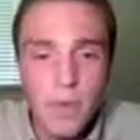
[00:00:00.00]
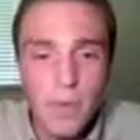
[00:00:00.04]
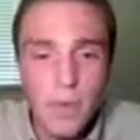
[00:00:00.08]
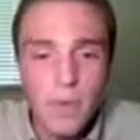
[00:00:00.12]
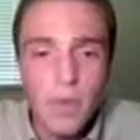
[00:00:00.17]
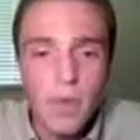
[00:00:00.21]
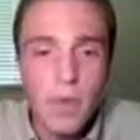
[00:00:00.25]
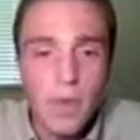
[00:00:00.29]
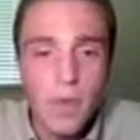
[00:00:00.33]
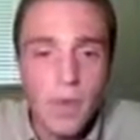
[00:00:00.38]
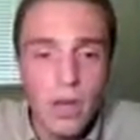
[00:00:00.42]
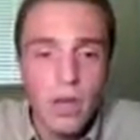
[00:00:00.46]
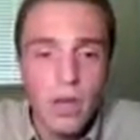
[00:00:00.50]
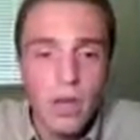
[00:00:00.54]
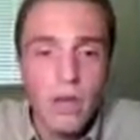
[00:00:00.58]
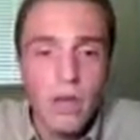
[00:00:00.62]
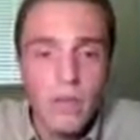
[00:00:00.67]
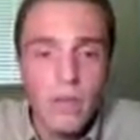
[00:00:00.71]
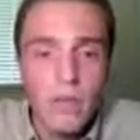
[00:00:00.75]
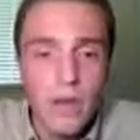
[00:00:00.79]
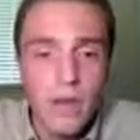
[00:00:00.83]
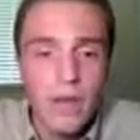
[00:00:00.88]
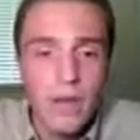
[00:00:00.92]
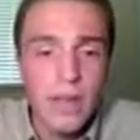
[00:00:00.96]

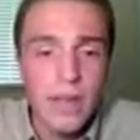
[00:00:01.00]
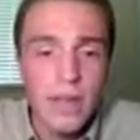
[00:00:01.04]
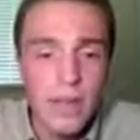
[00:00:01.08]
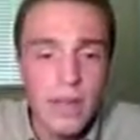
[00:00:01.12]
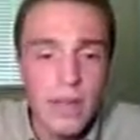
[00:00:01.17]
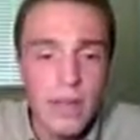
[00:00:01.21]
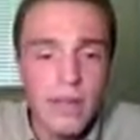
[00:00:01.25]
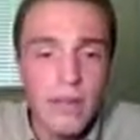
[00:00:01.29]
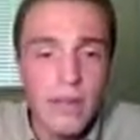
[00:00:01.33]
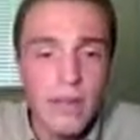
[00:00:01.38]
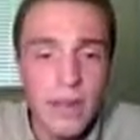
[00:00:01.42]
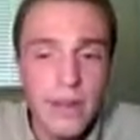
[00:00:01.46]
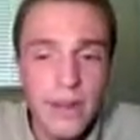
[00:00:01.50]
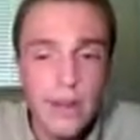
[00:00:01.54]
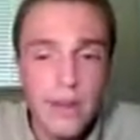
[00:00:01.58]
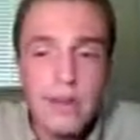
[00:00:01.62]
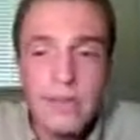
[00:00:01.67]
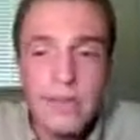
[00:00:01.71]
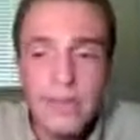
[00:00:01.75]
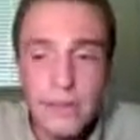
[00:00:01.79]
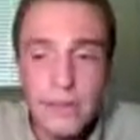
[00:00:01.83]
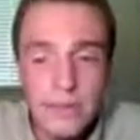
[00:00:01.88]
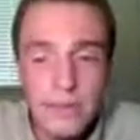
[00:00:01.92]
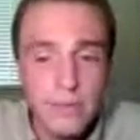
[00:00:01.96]
attacking now the
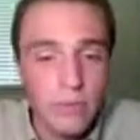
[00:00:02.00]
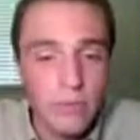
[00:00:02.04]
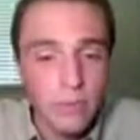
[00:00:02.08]
knight.